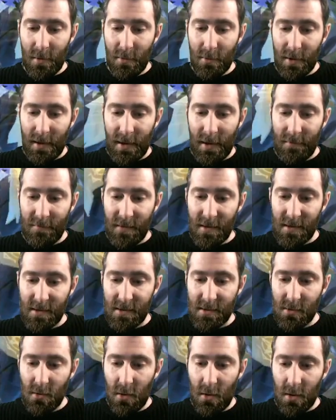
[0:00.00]
We will give the
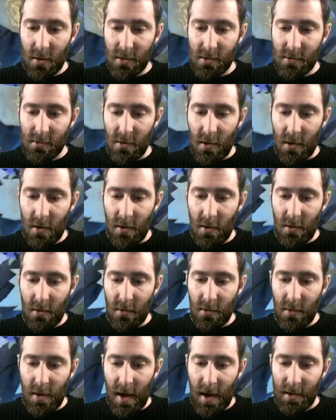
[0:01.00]
Stalker
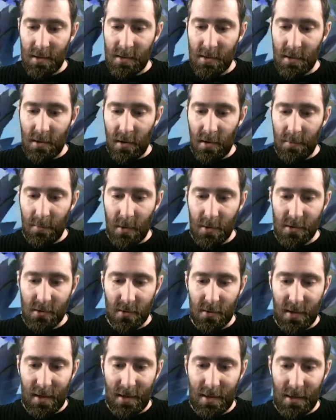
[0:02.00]
Drone. Actually, no, I'm not
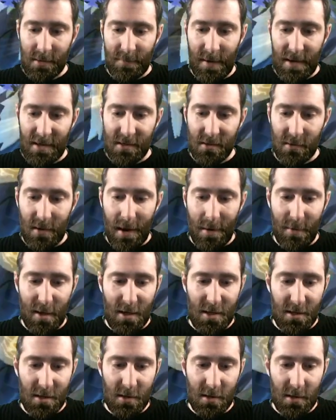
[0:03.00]
sure that he does magical
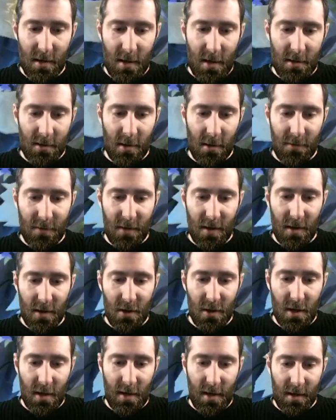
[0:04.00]
damage. Don't think
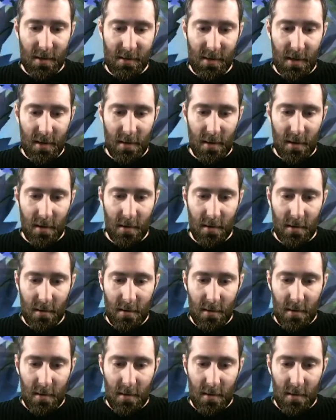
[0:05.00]
she does either.